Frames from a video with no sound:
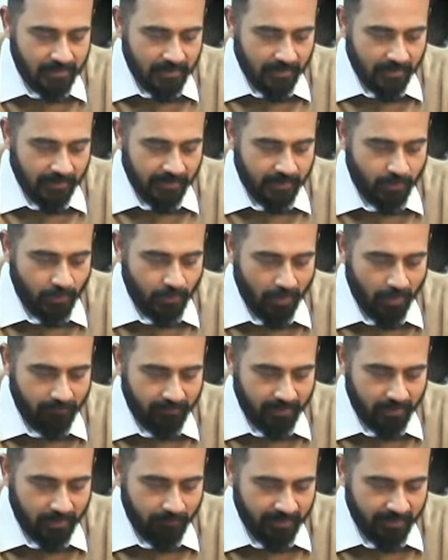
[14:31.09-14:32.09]
Do you have
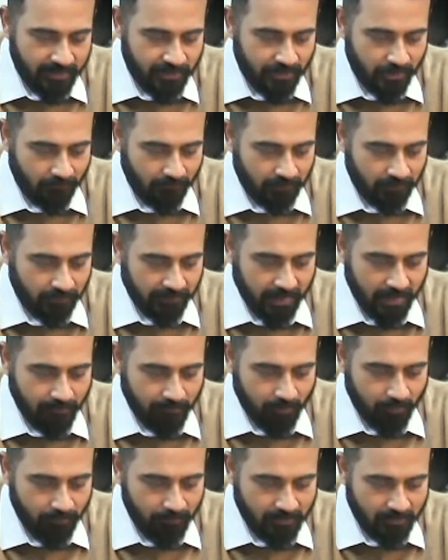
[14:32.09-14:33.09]
recommendation of the type
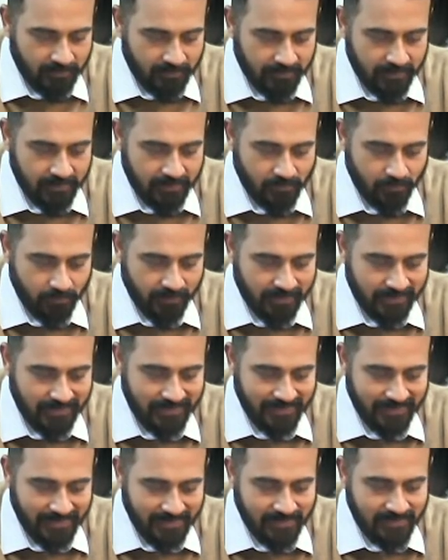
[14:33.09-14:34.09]
of business which is
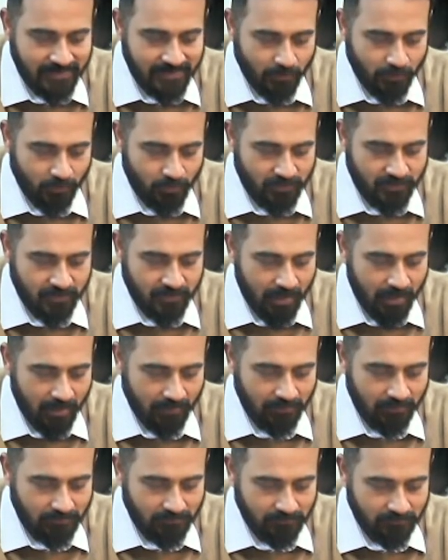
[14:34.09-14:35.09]
easier to start?